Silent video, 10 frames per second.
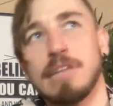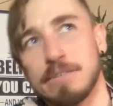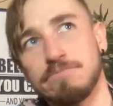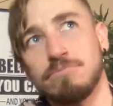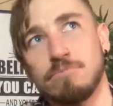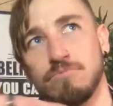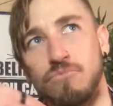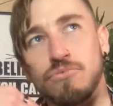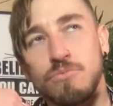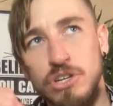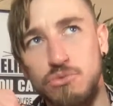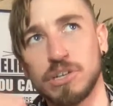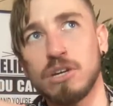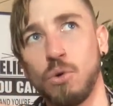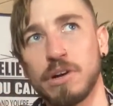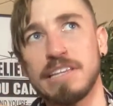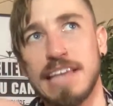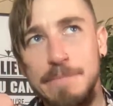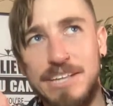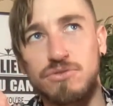when you're really horny,
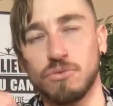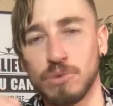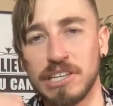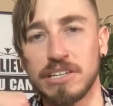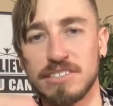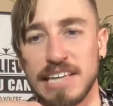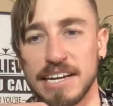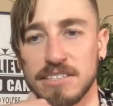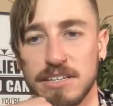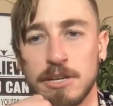that makes for really good sex,